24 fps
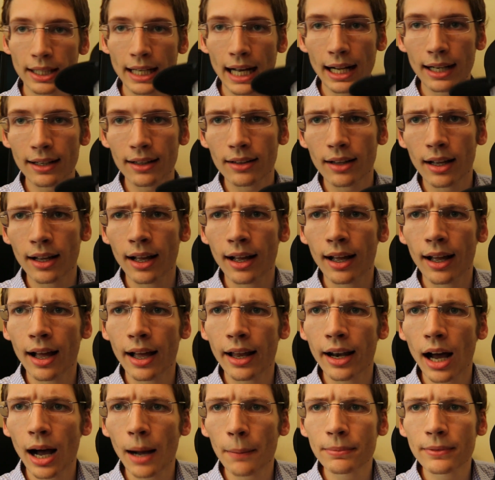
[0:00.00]
got
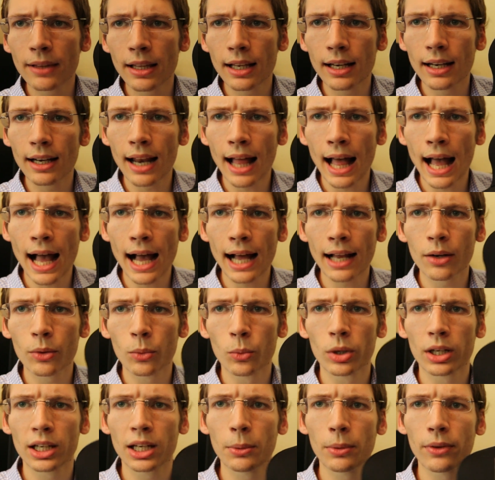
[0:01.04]
an updated hat
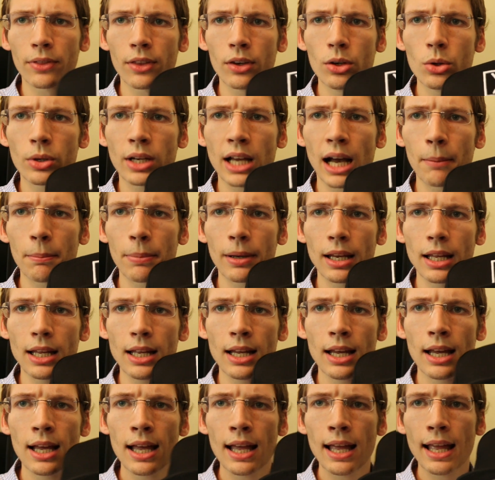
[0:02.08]
working with a new
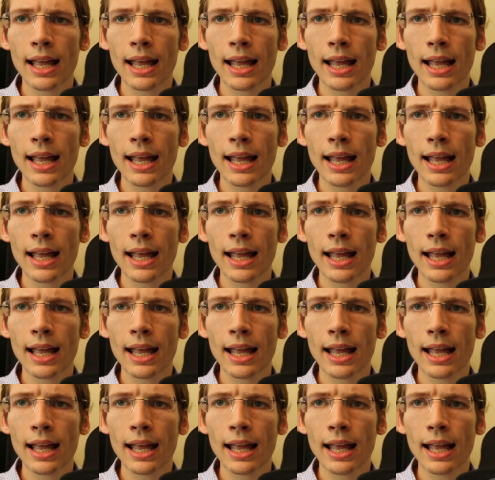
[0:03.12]
company,